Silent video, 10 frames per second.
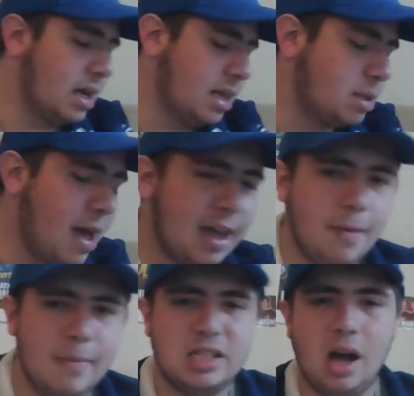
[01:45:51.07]
It's
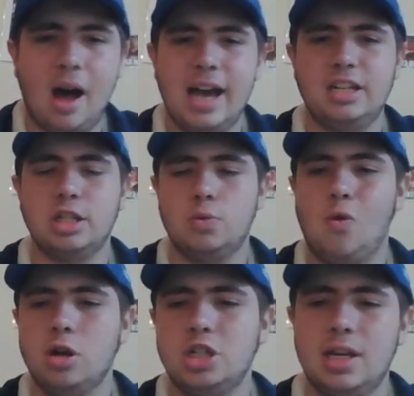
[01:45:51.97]
making me tired just
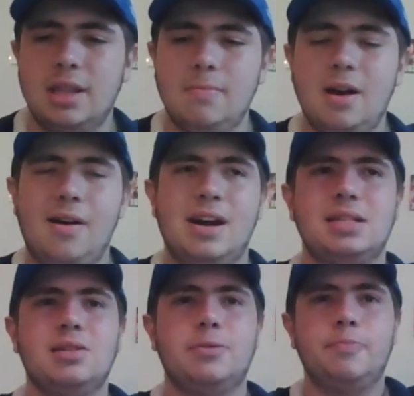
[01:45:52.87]
watching them,
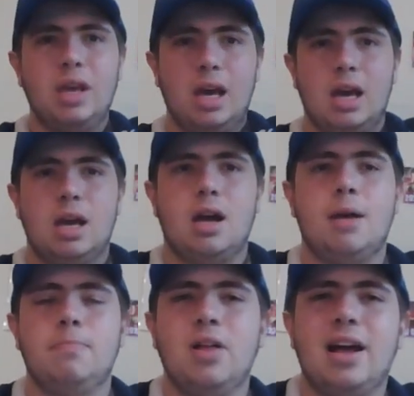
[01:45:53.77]
guys.
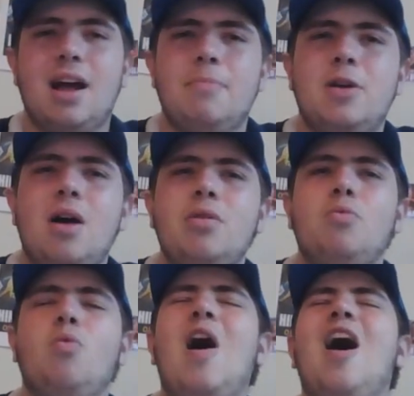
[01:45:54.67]
I'm like, I'm going,
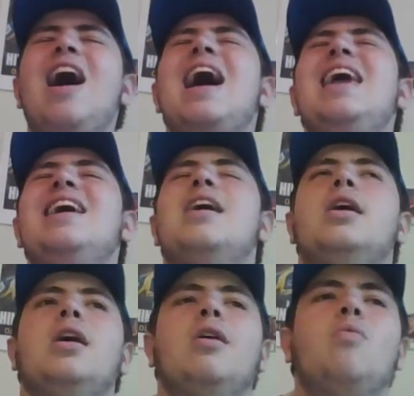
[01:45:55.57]
why?
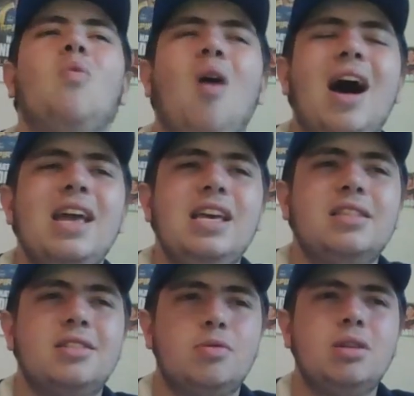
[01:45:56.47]
Why are you
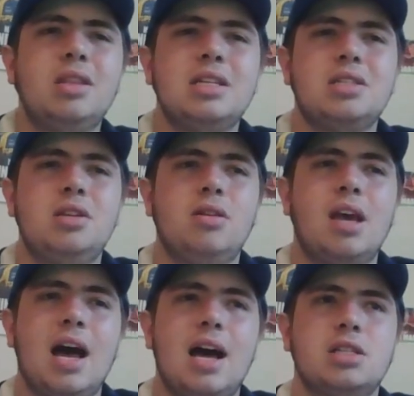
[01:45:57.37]
doing this,
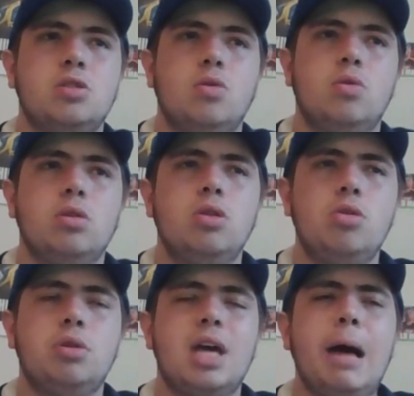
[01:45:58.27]
Newcastle?
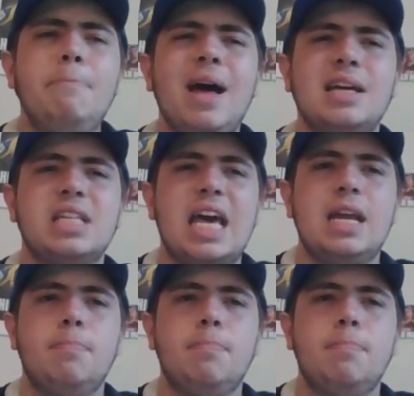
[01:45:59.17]
Look, comebacks ain't